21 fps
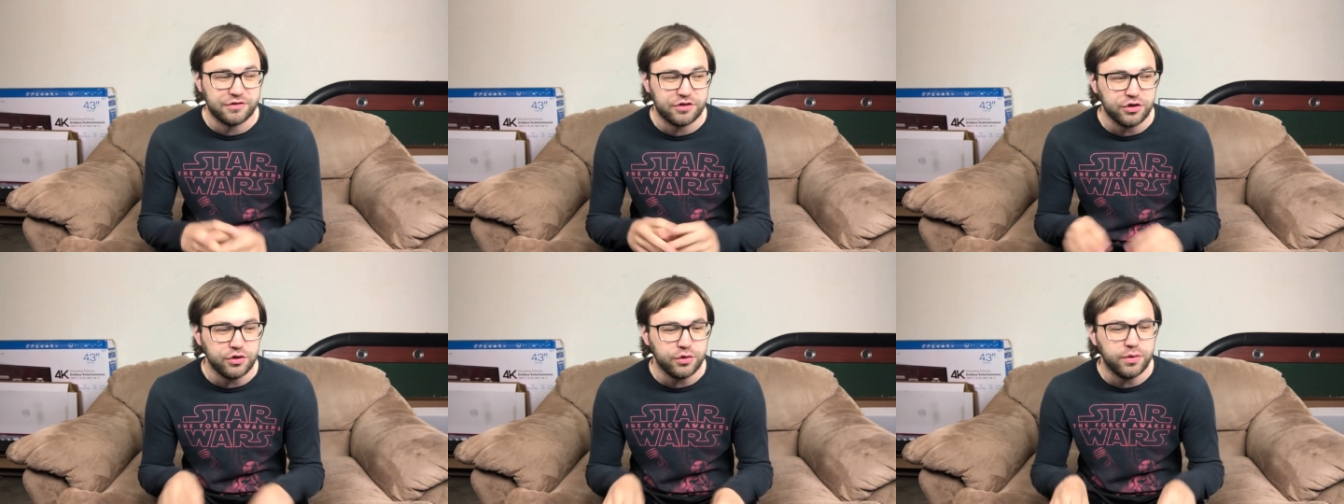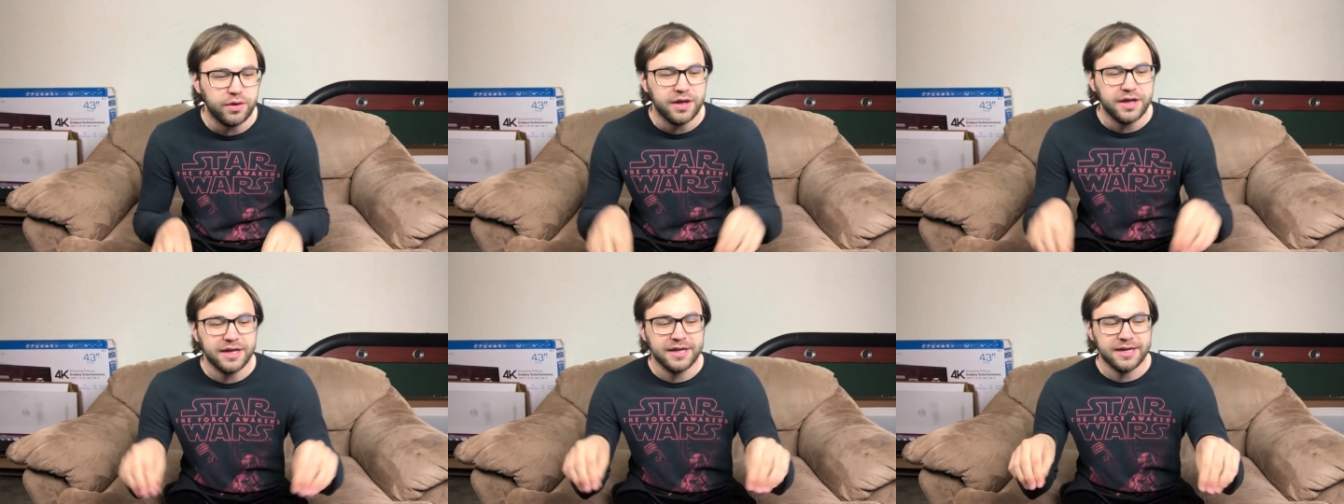
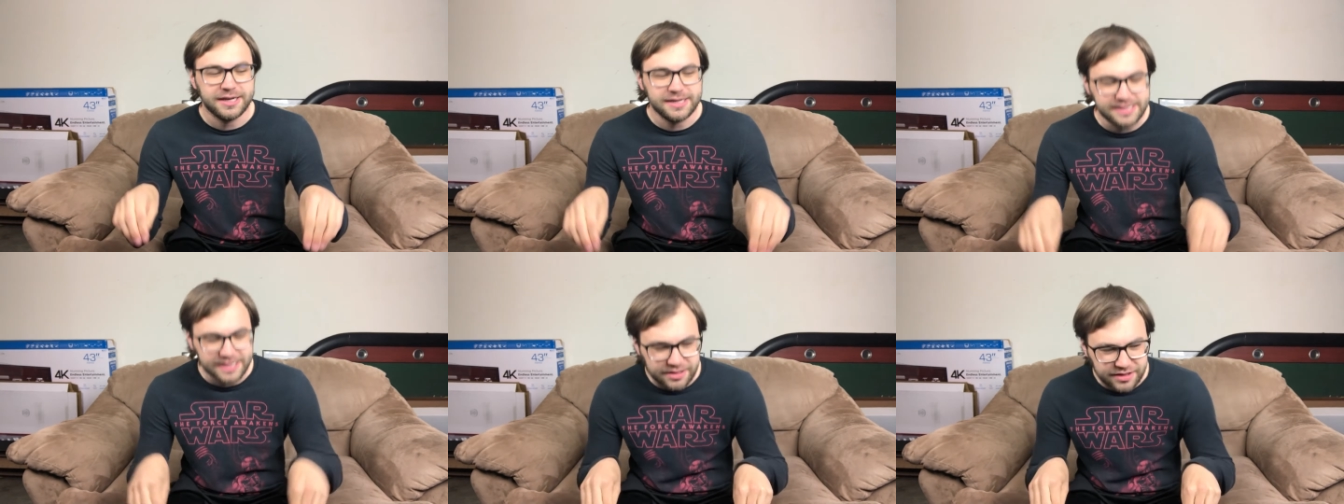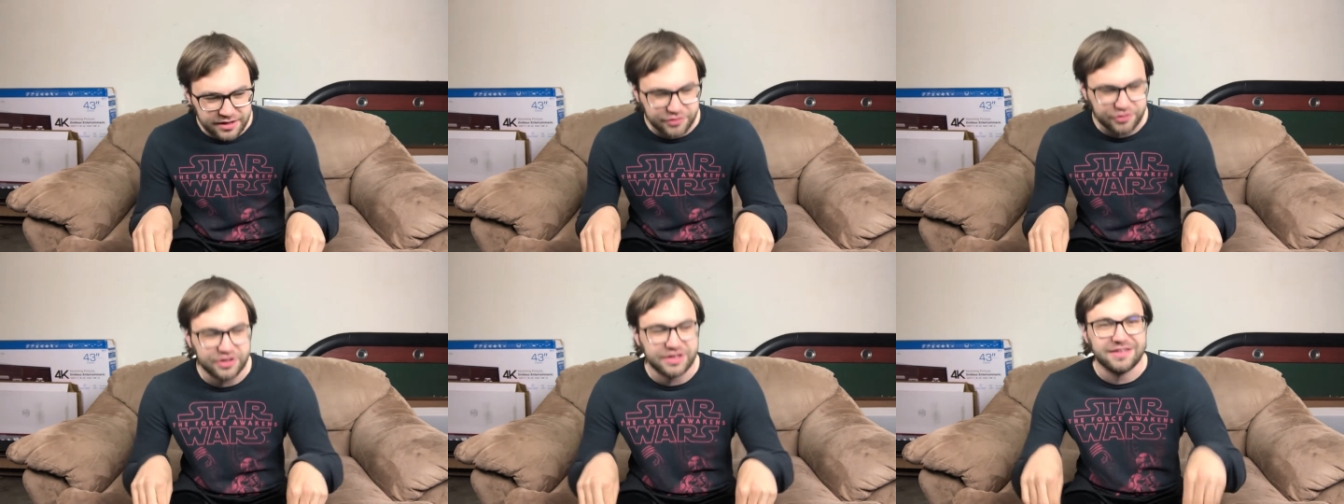due
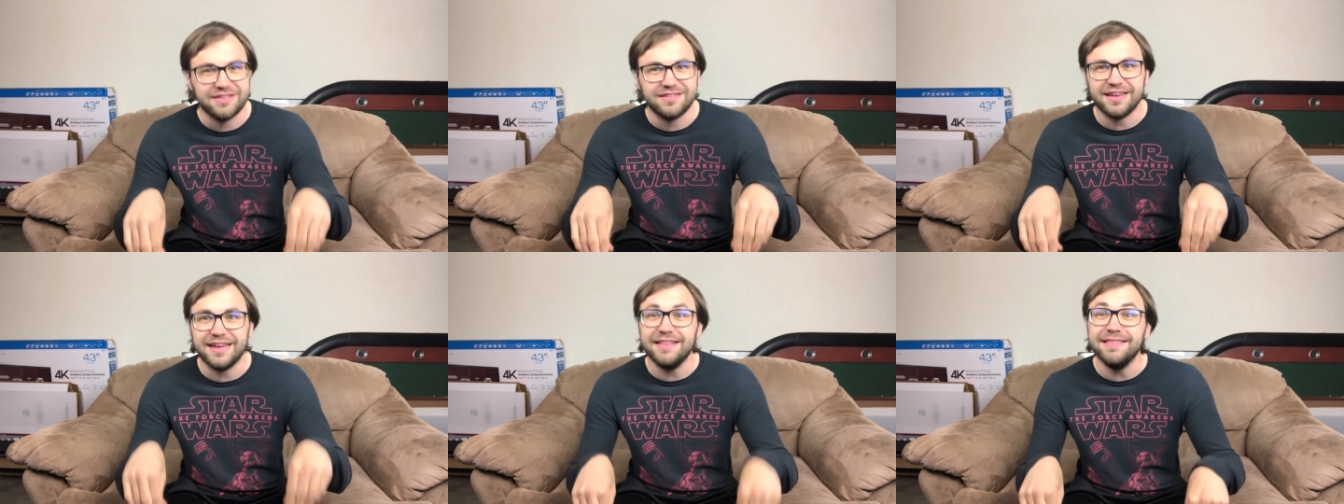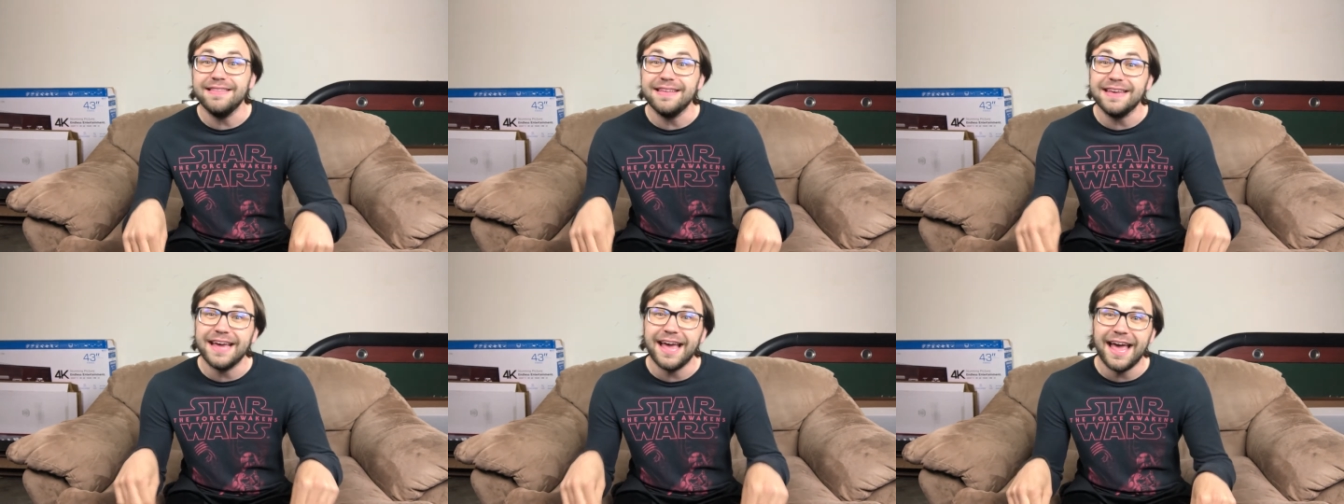diligence
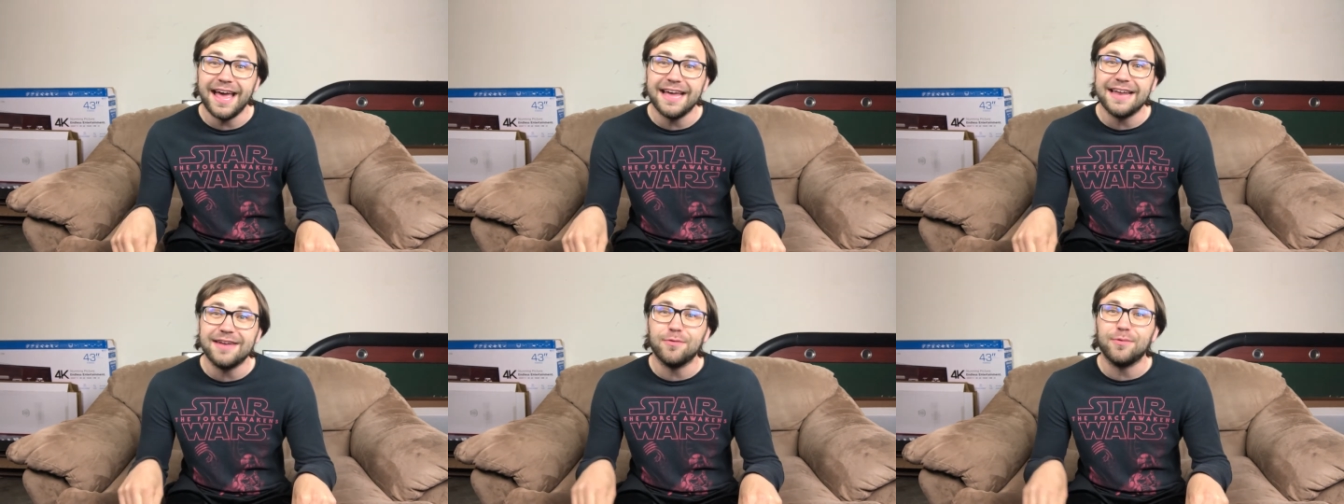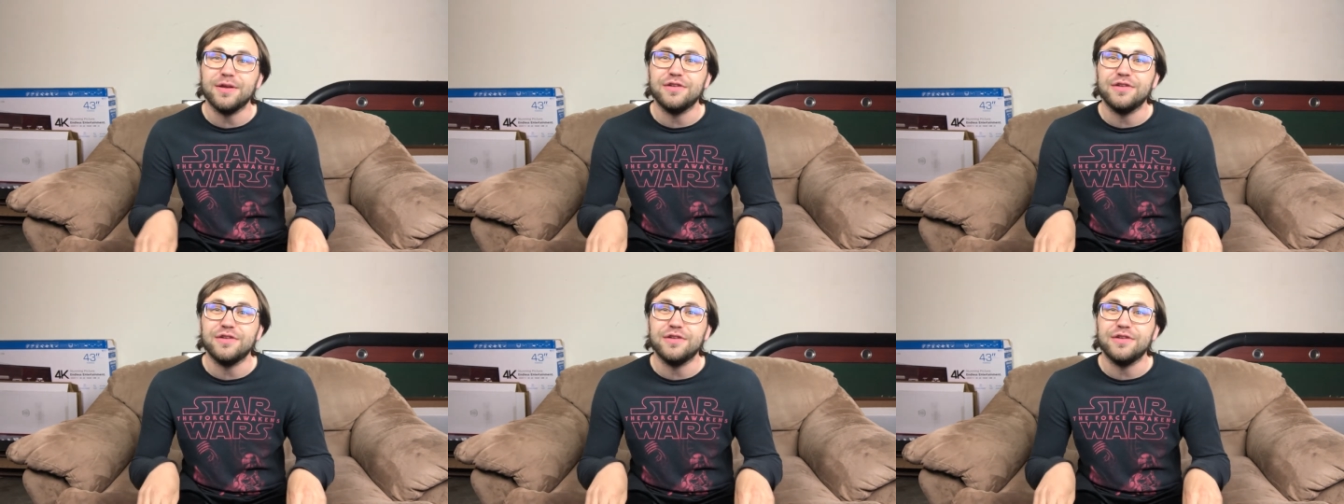in the end.